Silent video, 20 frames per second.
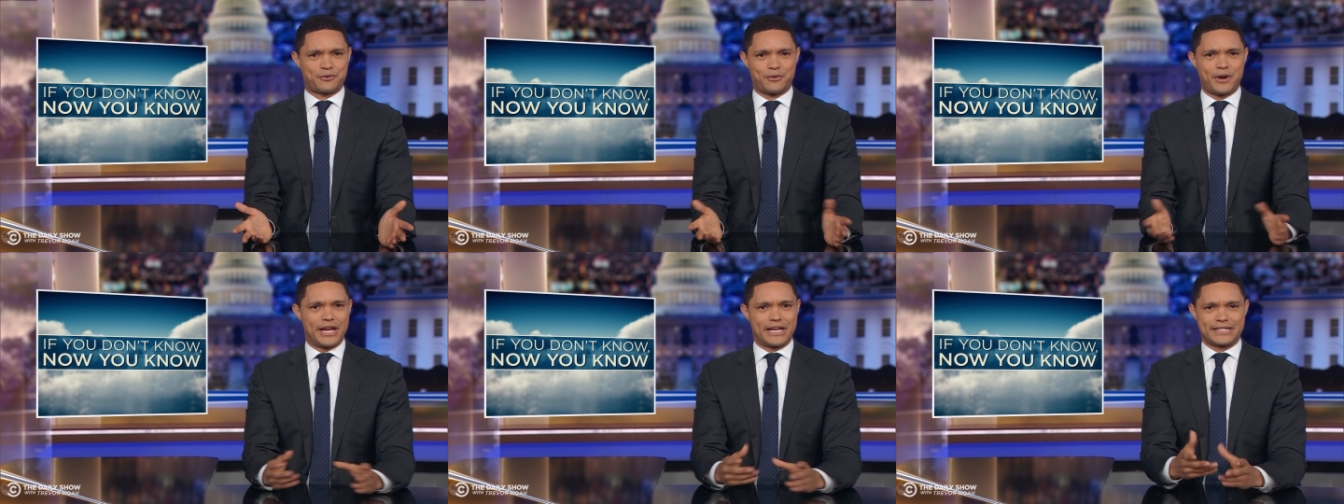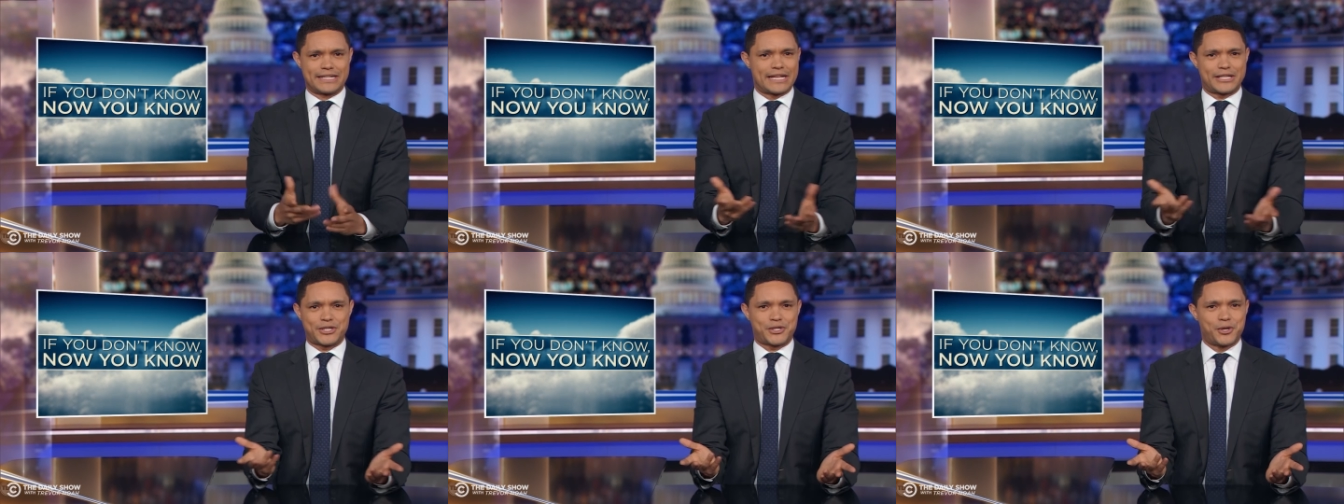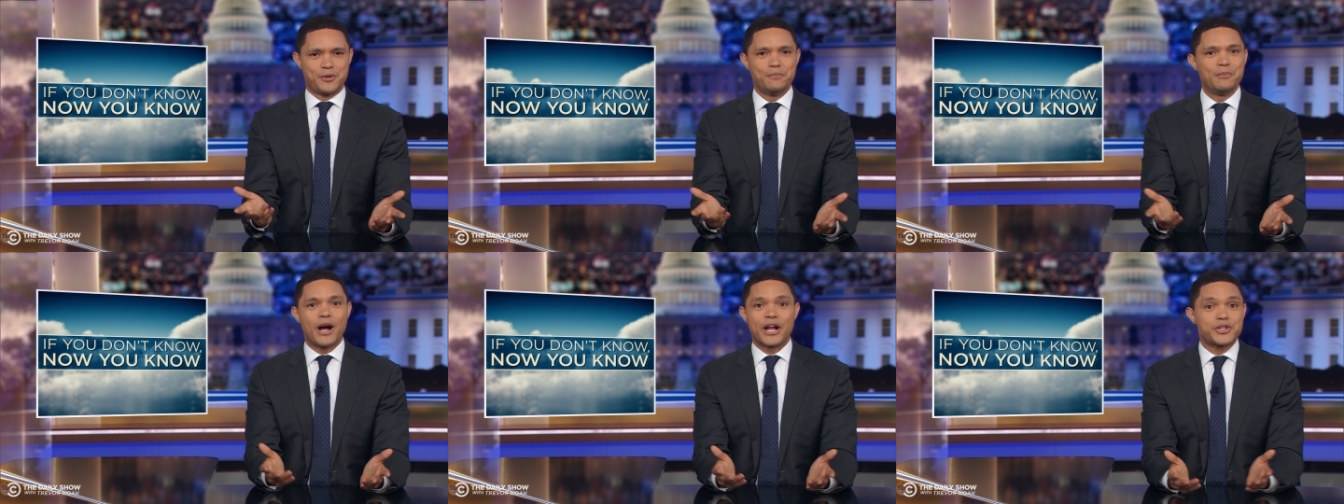rings, that's
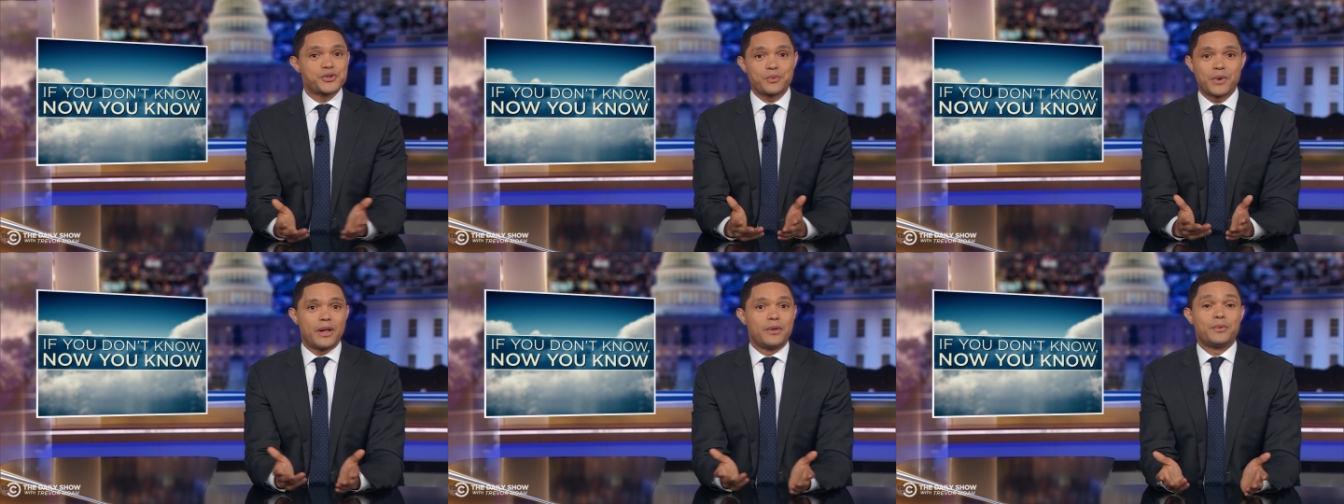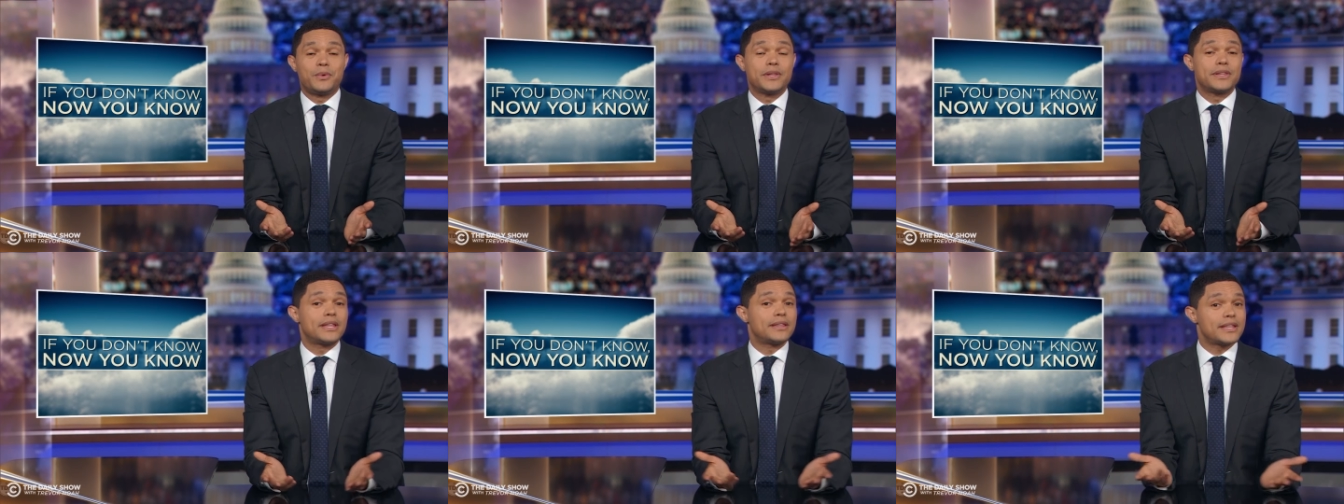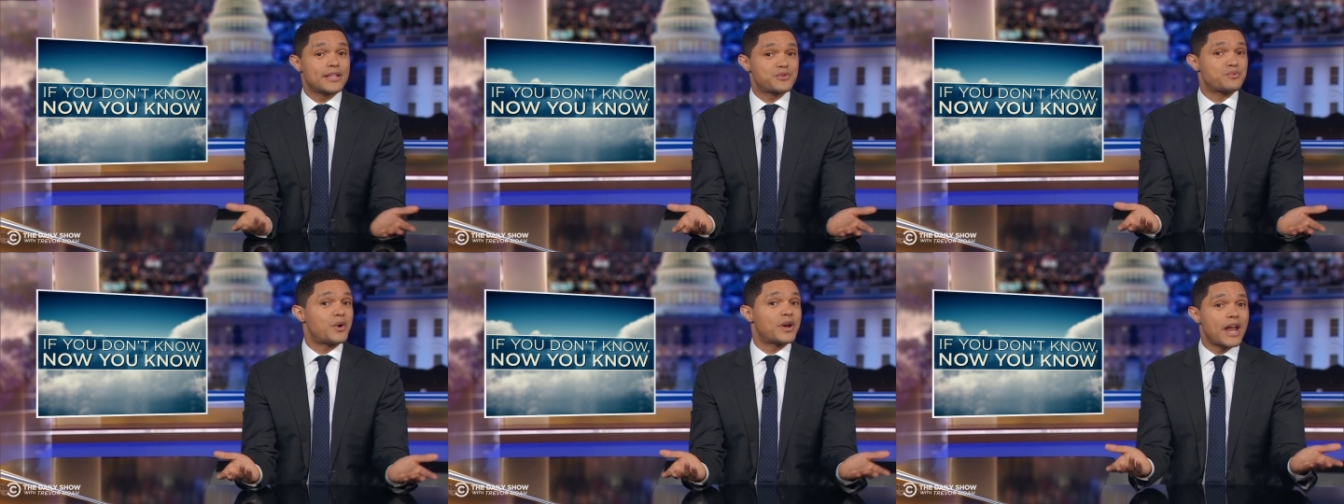too much. Well, well, then
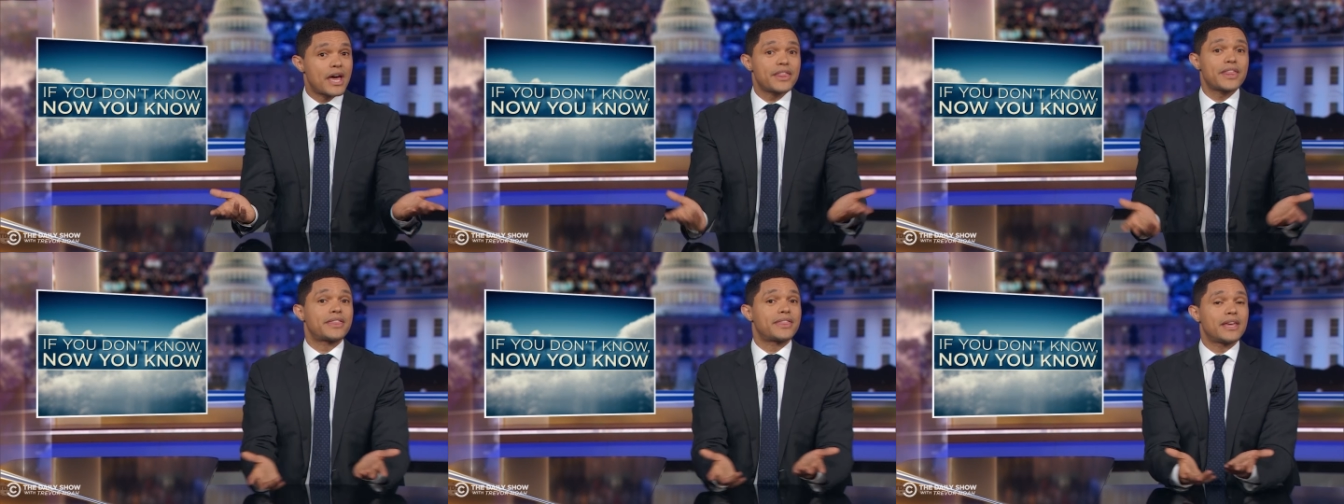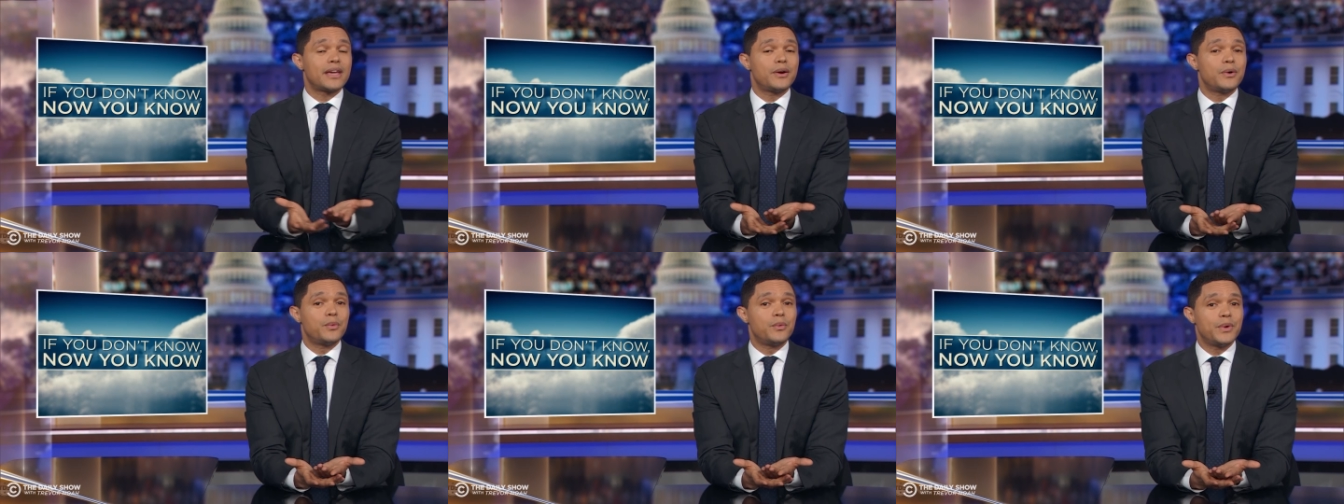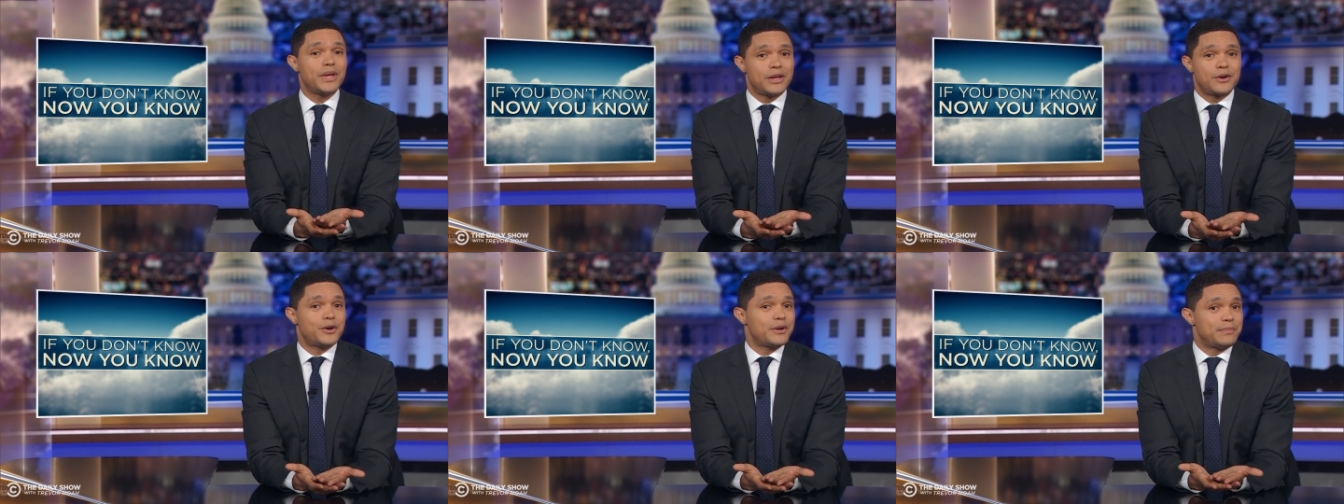there's one other thing
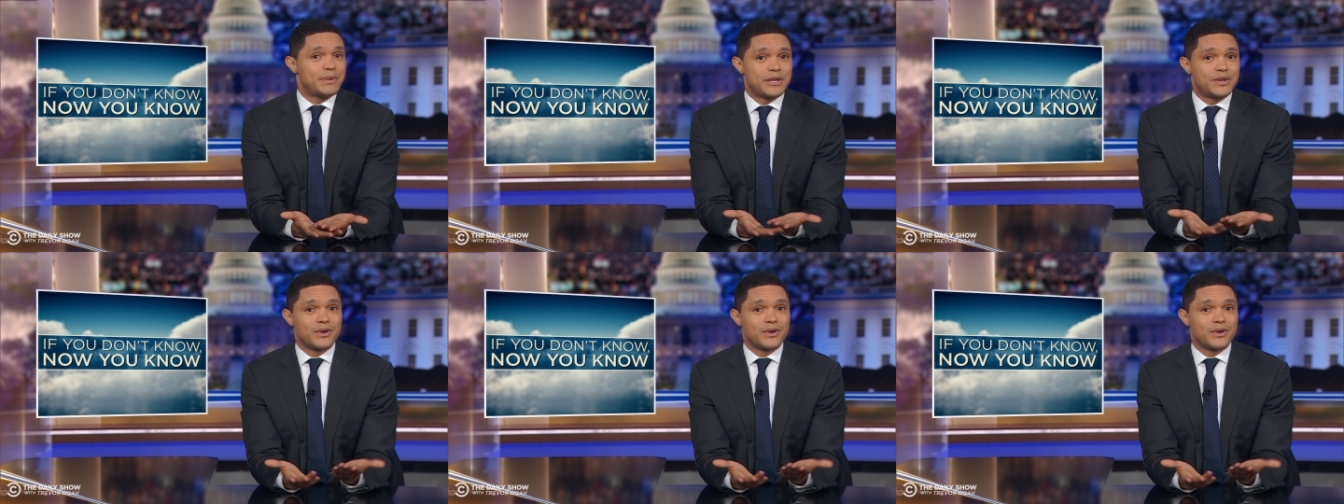we could be